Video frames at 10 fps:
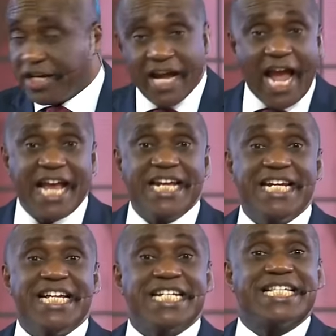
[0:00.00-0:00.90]

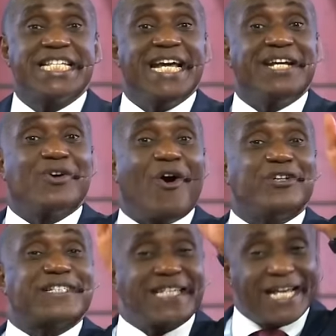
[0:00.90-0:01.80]
Anything
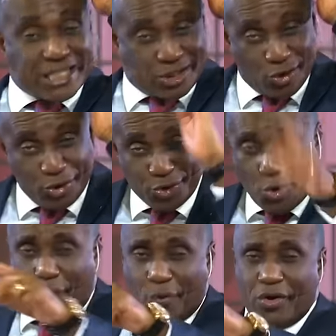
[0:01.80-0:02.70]
God says to you,